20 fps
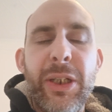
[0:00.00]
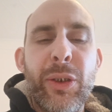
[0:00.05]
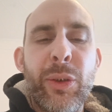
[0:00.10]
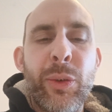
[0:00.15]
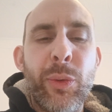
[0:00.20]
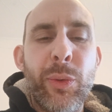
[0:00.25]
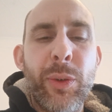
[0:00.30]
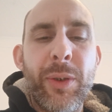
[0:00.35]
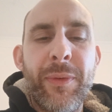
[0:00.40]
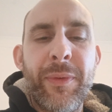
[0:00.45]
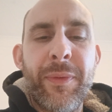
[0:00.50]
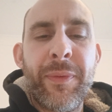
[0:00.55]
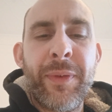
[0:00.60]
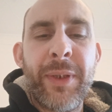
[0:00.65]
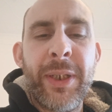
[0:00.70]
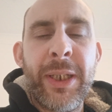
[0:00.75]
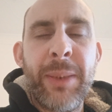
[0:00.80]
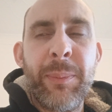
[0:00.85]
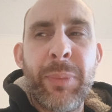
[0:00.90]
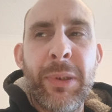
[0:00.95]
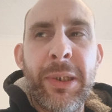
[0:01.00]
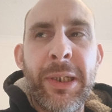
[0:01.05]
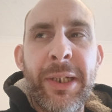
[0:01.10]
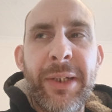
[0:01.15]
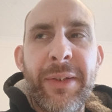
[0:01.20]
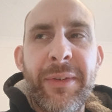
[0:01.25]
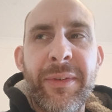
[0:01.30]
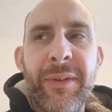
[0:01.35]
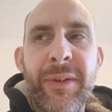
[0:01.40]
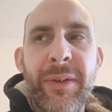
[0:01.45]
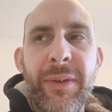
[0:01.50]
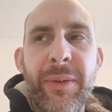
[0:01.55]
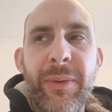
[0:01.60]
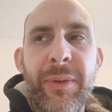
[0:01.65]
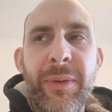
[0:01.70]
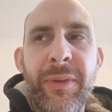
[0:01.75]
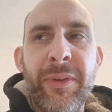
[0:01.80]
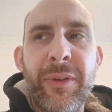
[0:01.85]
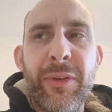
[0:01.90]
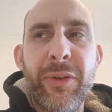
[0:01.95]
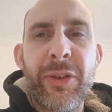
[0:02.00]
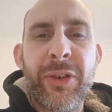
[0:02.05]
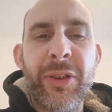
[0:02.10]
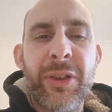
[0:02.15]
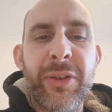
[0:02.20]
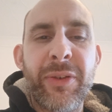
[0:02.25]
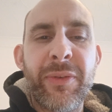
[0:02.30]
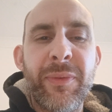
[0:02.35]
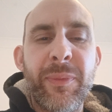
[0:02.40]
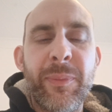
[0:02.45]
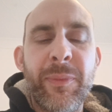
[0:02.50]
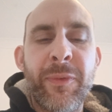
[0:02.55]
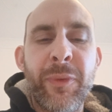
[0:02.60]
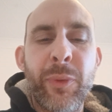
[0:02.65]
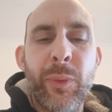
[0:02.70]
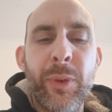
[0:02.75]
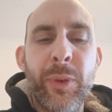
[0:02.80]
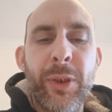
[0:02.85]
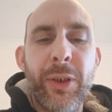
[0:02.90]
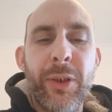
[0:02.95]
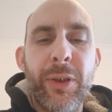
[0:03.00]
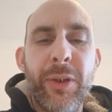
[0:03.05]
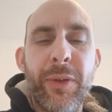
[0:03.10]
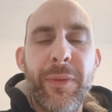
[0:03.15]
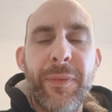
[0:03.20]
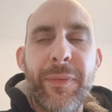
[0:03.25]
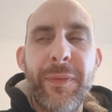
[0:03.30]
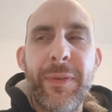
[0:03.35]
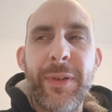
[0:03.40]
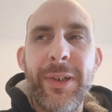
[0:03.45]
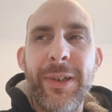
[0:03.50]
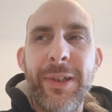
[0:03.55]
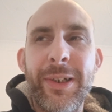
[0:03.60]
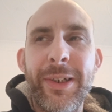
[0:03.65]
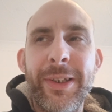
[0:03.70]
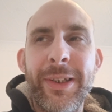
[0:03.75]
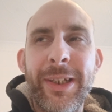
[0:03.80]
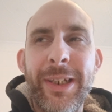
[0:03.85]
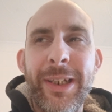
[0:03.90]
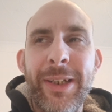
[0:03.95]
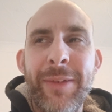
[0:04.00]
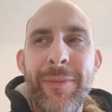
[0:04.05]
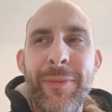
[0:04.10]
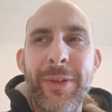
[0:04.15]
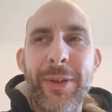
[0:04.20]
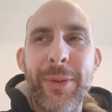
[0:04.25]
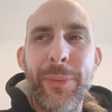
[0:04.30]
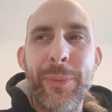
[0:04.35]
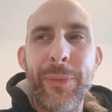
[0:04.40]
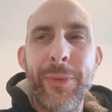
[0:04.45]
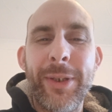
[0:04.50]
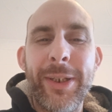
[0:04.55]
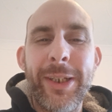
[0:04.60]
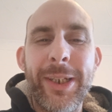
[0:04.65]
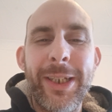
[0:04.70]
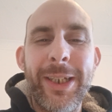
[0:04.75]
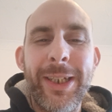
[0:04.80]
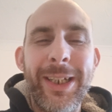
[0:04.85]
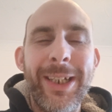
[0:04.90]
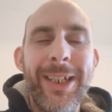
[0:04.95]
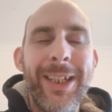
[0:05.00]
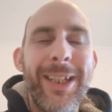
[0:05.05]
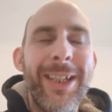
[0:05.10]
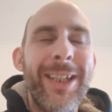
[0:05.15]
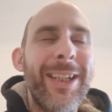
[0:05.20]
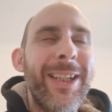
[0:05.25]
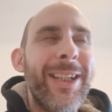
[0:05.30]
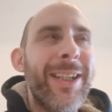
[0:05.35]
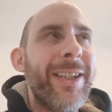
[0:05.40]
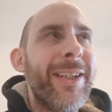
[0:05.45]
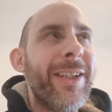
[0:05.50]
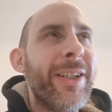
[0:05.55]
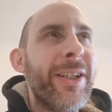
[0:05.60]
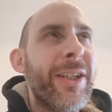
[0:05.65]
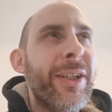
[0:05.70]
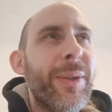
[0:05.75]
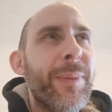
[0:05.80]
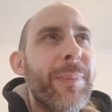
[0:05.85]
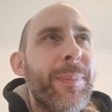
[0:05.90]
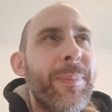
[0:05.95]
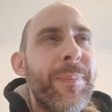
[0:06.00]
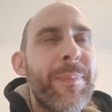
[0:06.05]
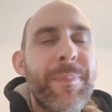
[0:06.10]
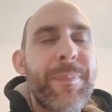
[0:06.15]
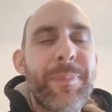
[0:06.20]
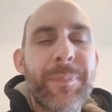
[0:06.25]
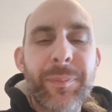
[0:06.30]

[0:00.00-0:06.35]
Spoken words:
glue everything in place so there's no chance of them falling off like they have done already. And